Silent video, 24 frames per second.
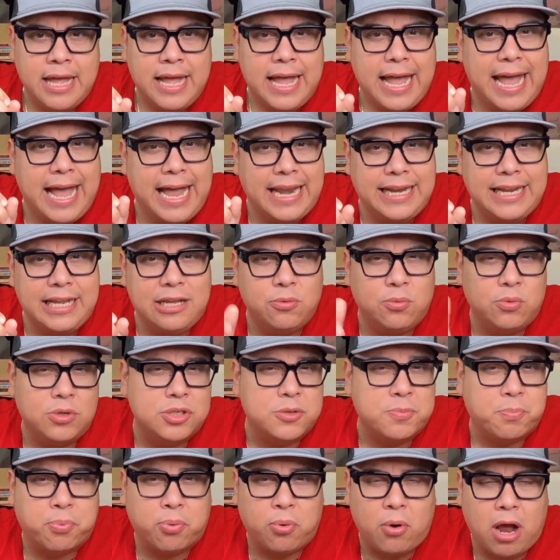and it was
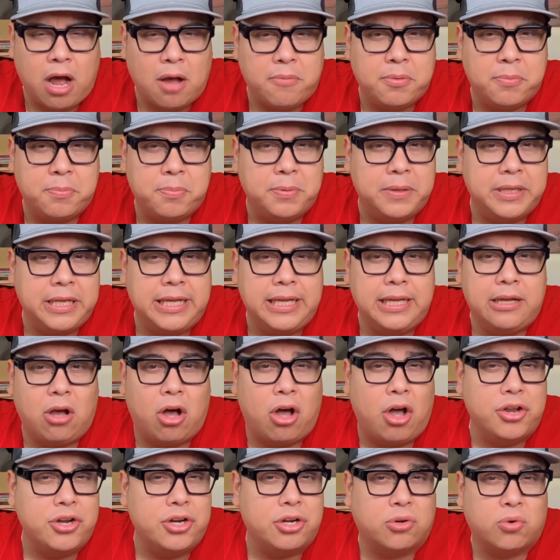probably
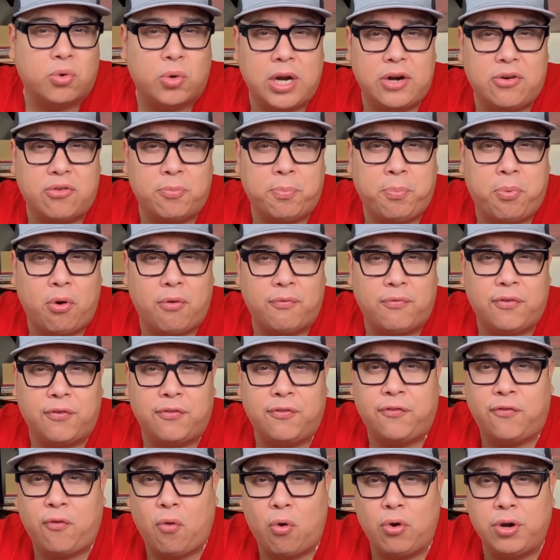on your credit report for
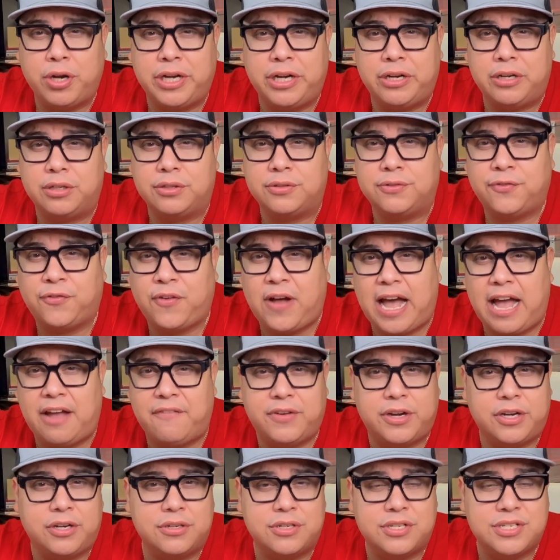four years, five
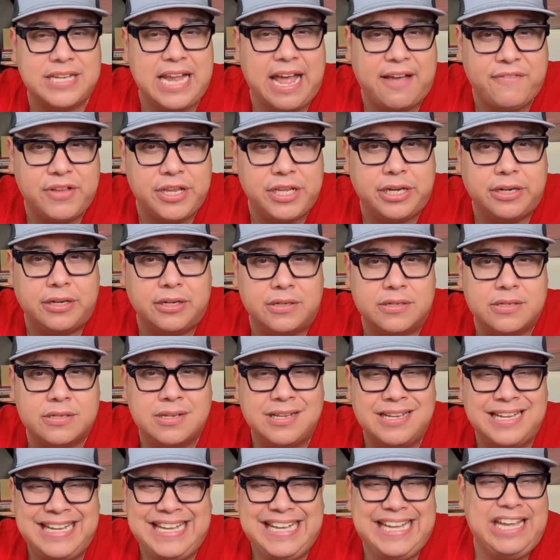years, seven years,
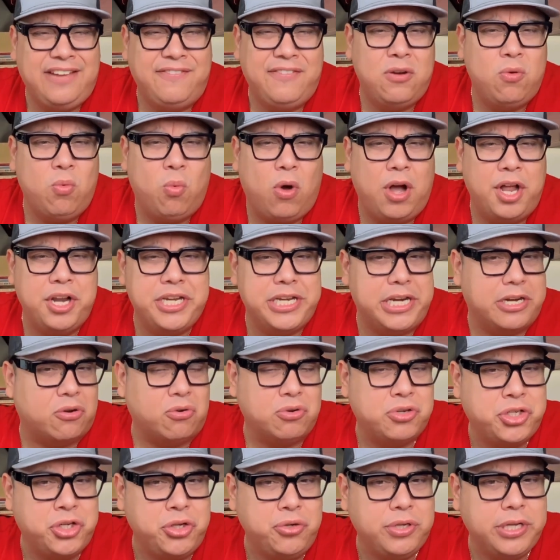even one year or
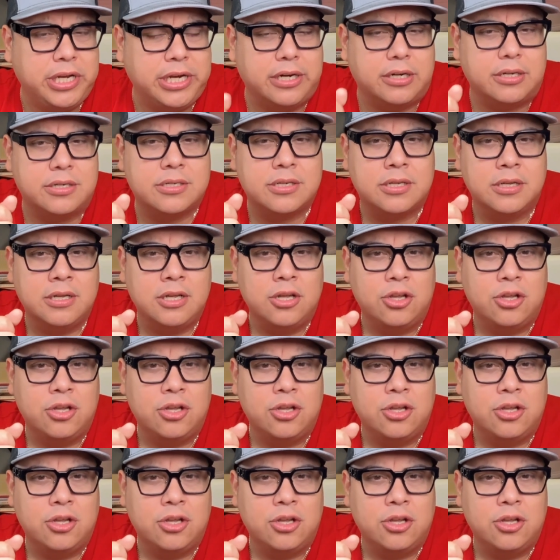two years,